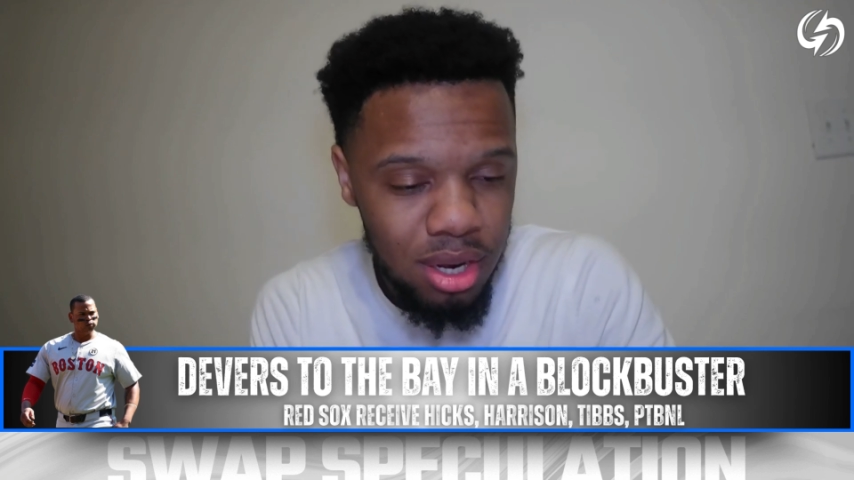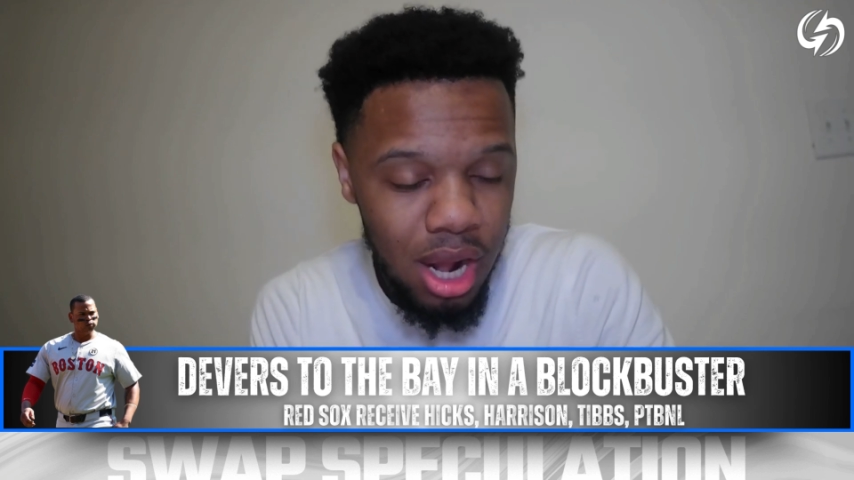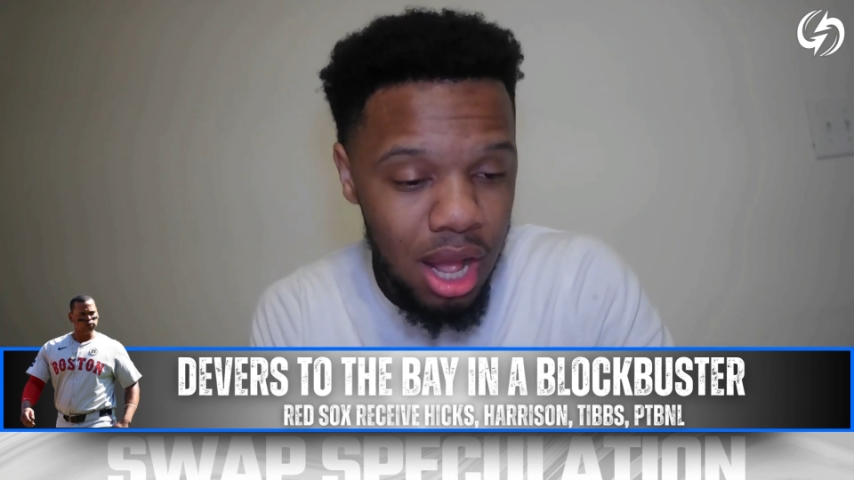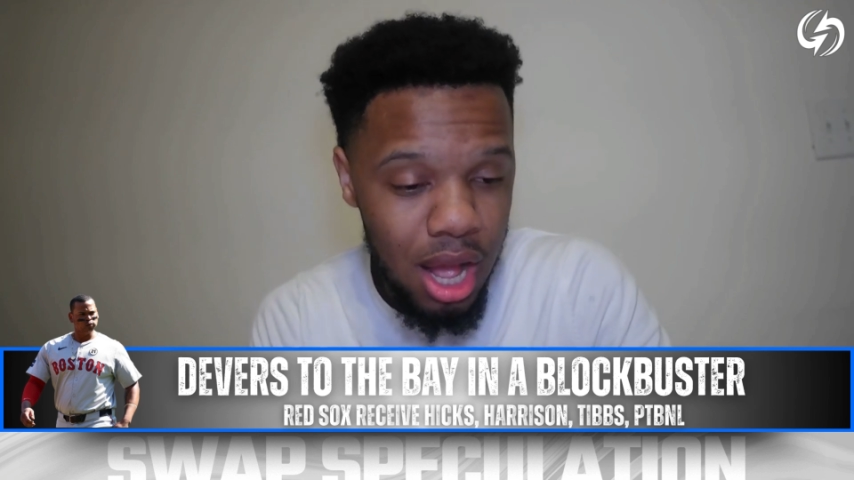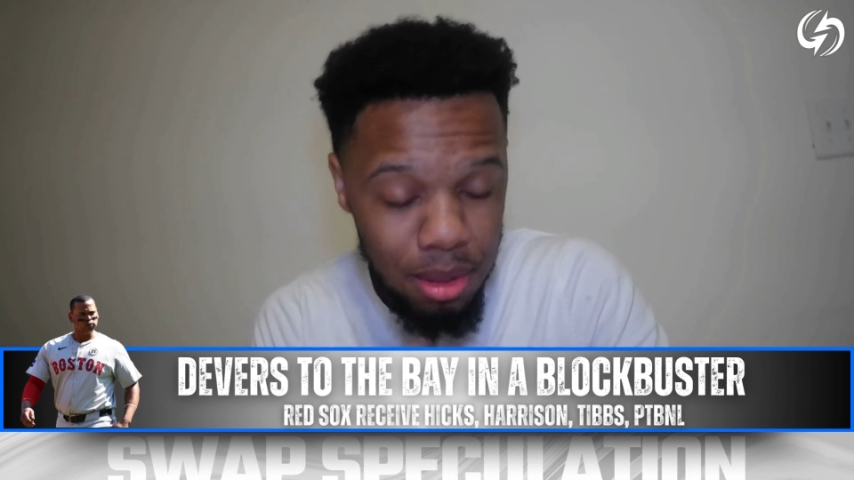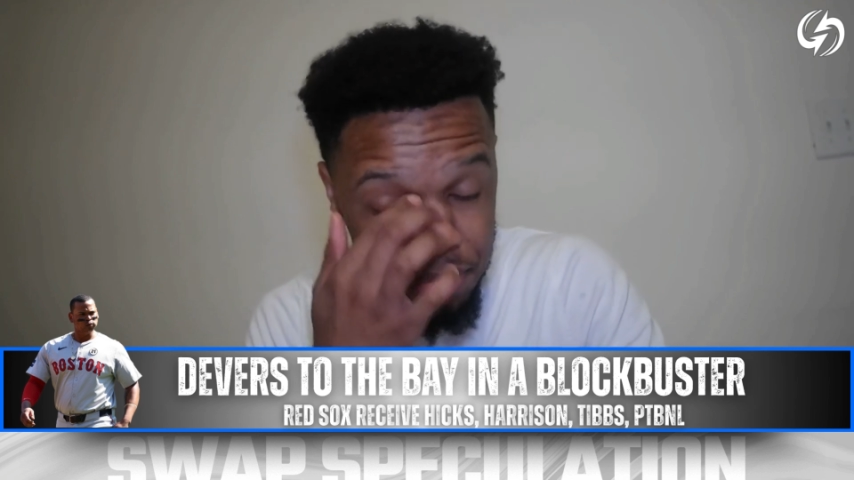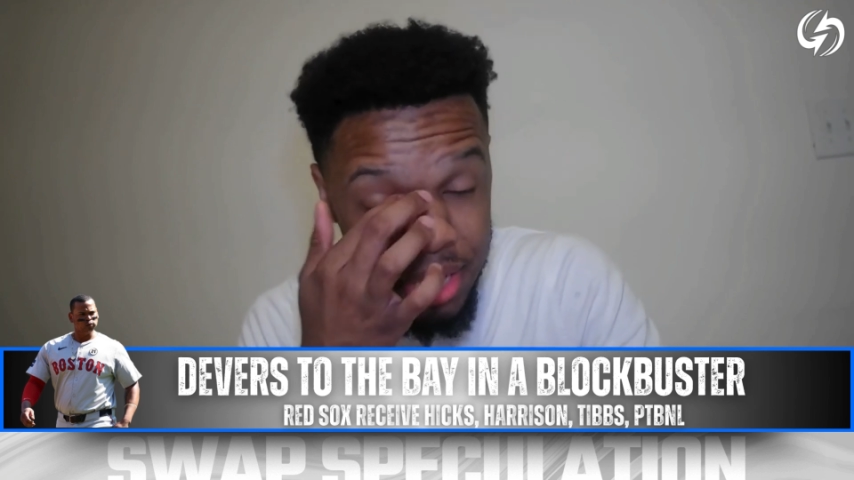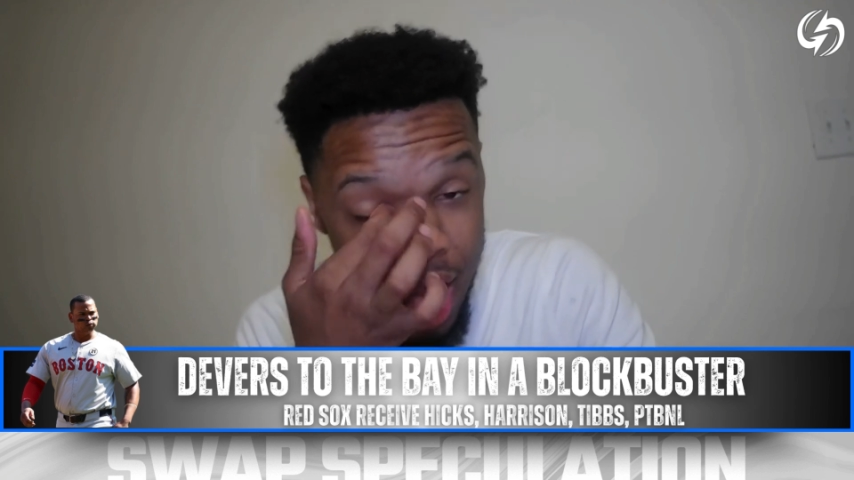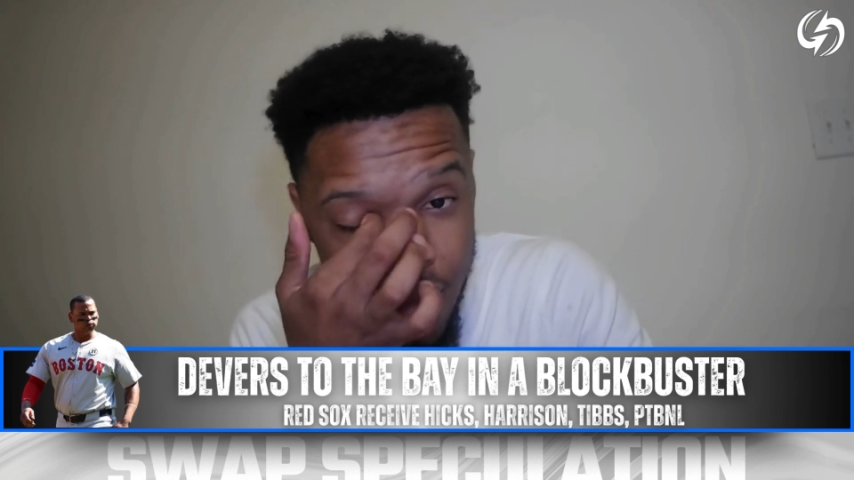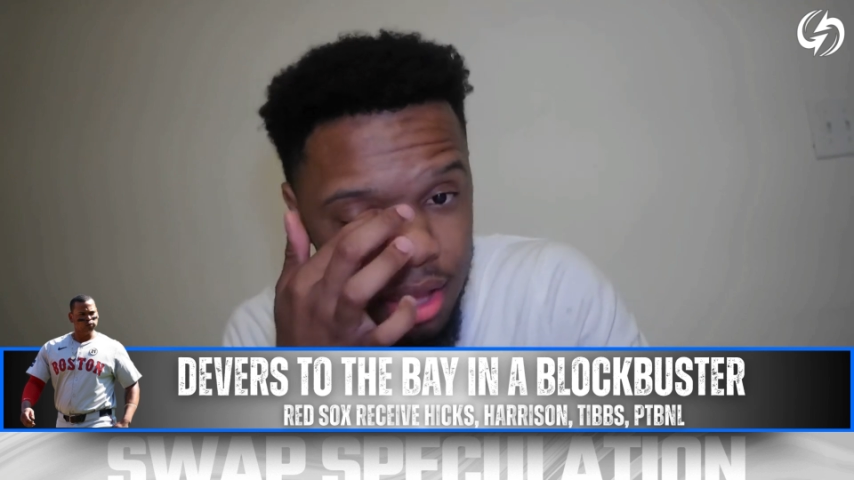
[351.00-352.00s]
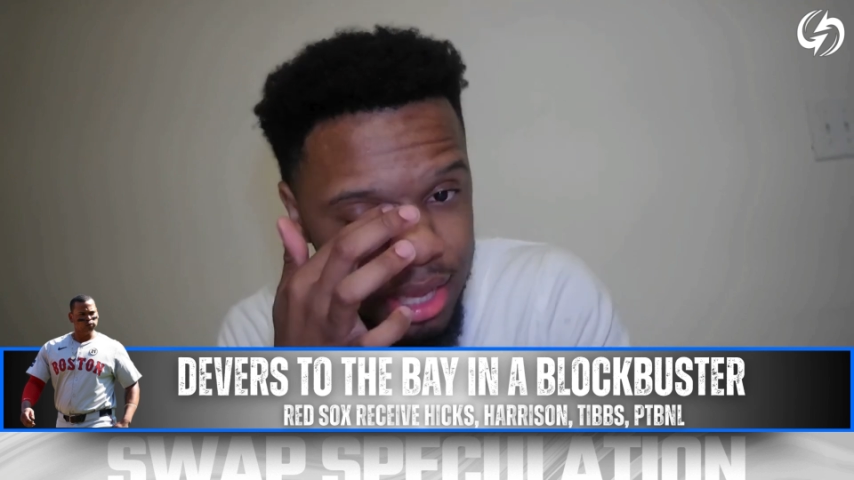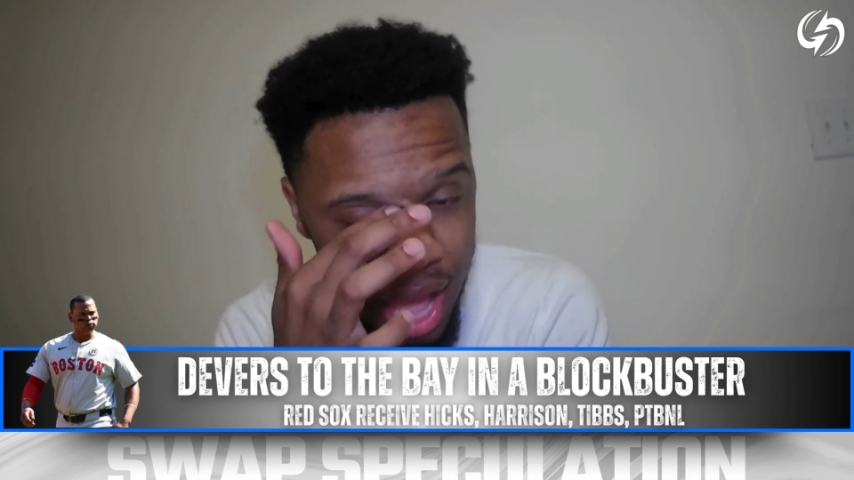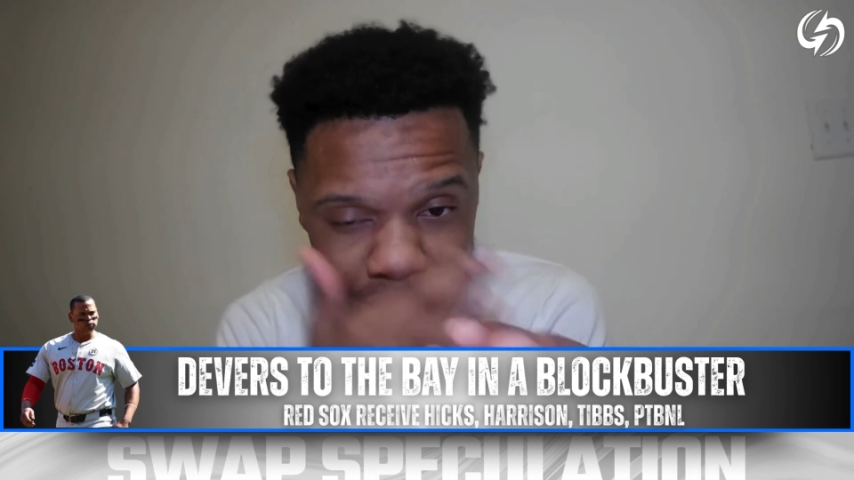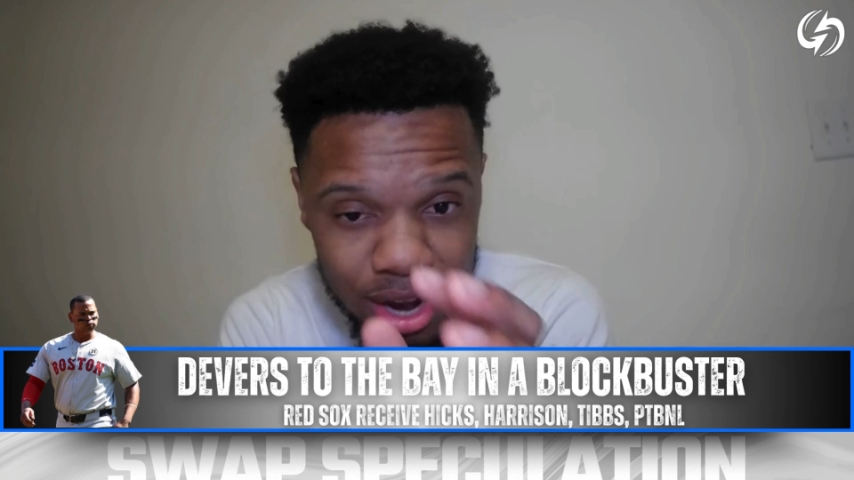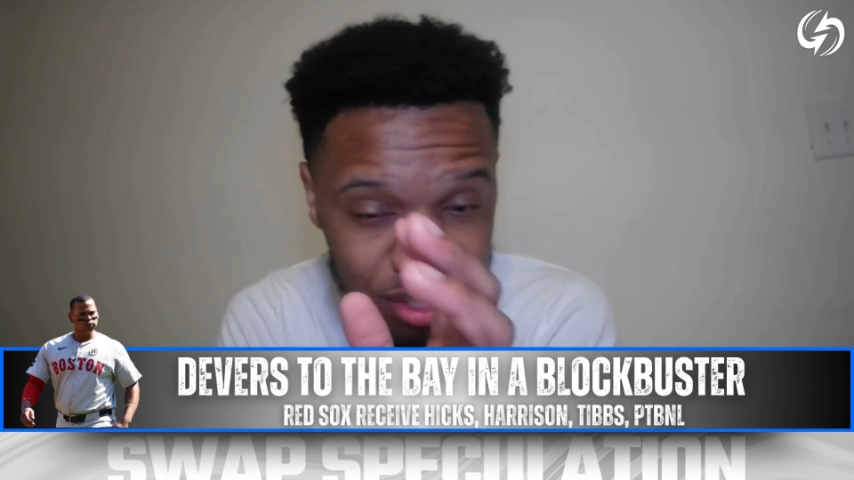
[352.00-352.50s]
Kyle
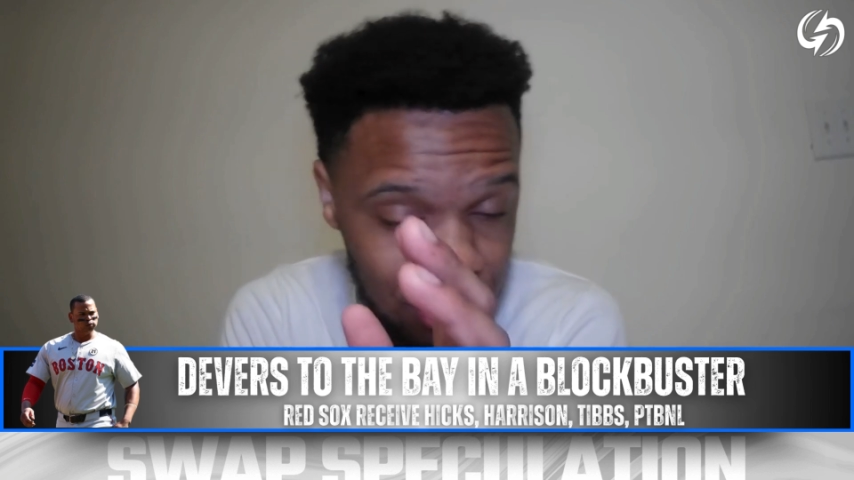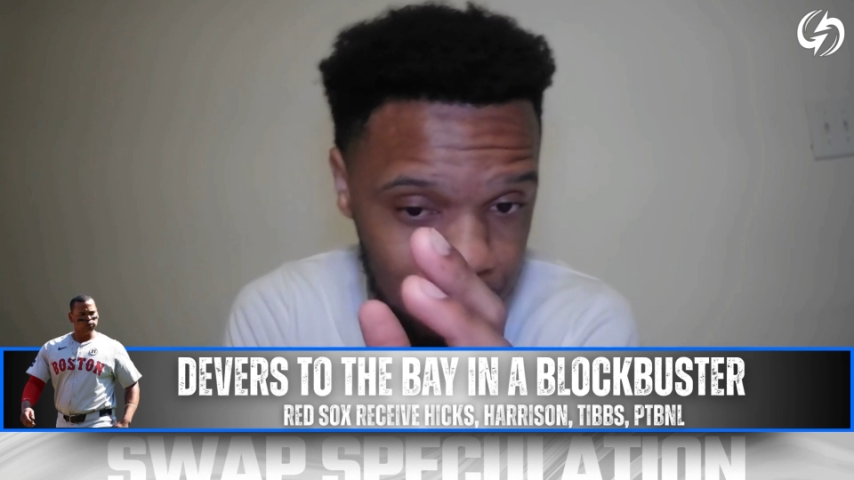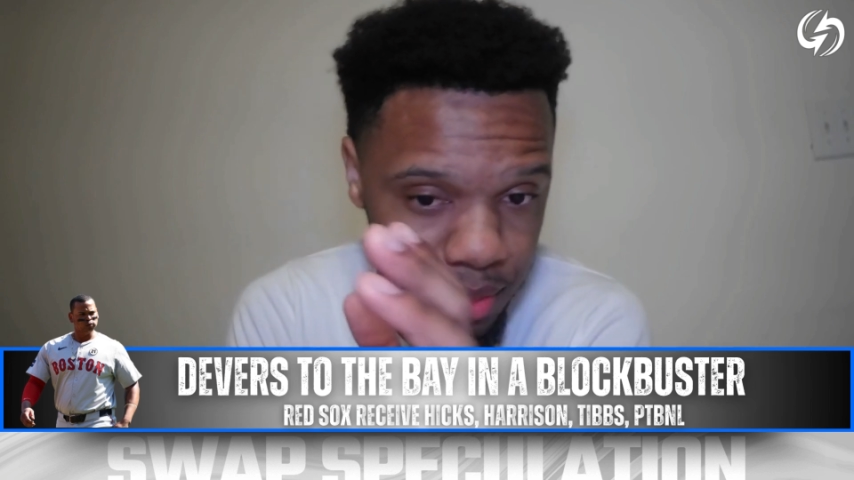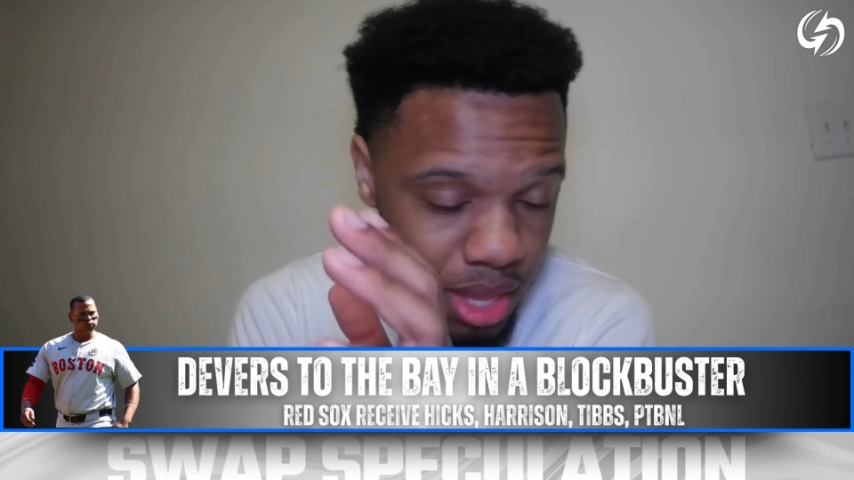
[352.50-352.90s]
Harrison.